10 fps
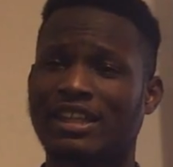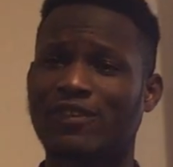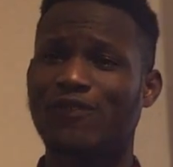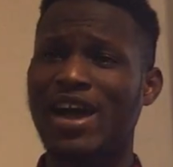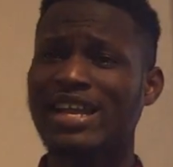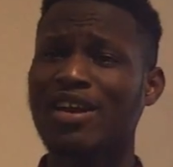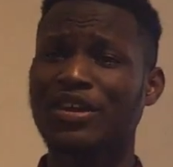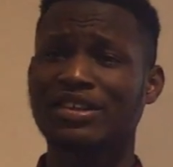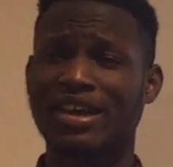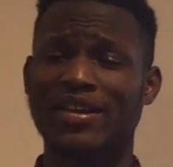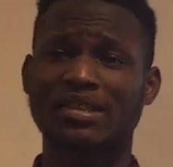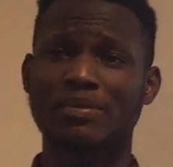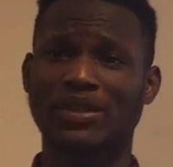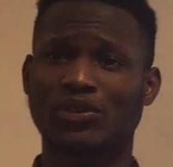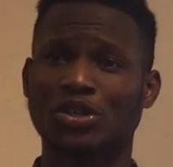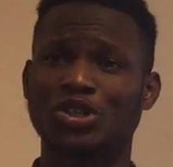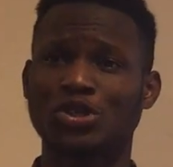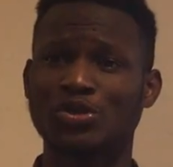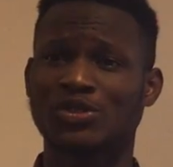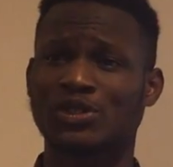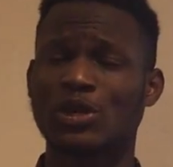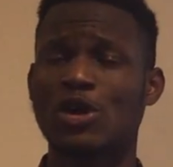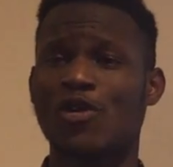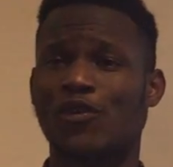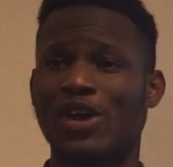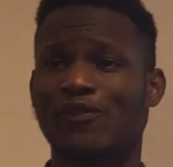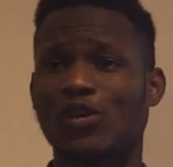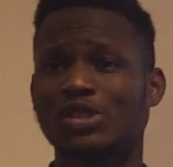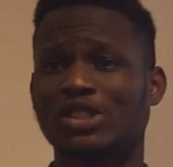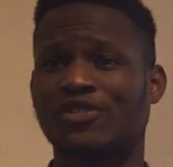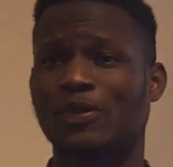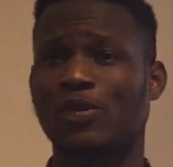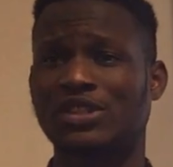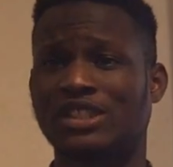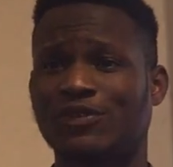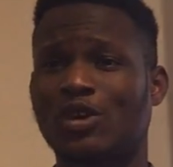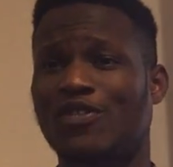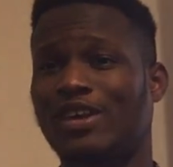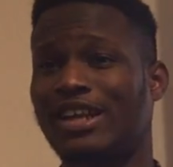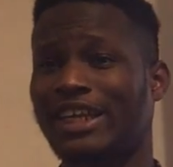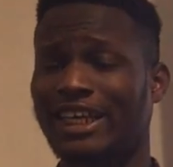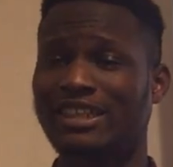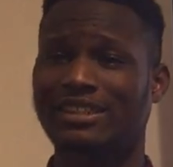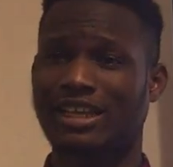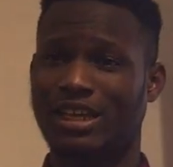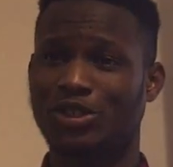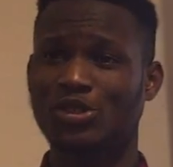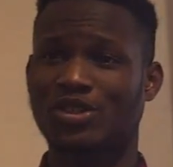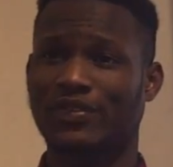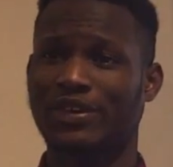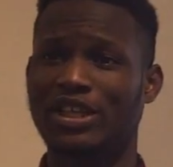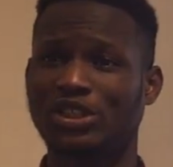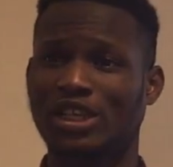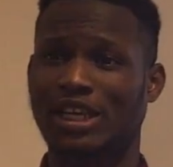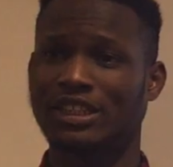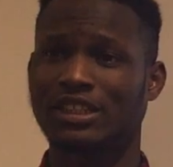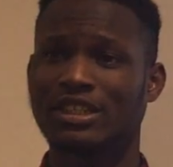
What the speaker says: The final indirect method used for enforcing of a positive covenant is the use of a rent charge.